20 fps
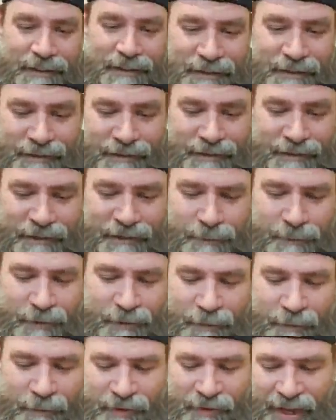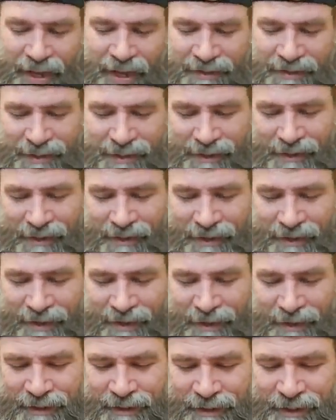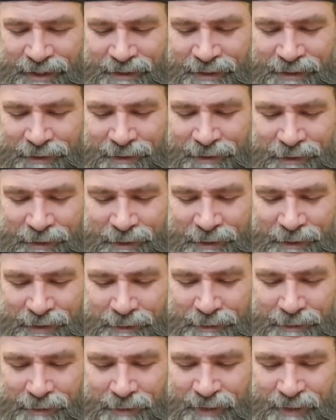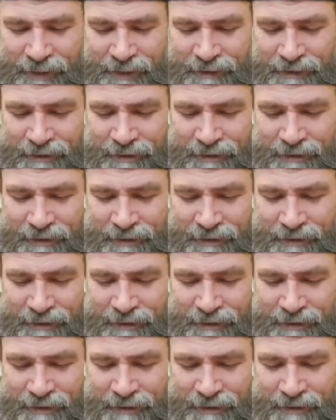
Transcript: this one almost has like a honey color to it. That's really nice.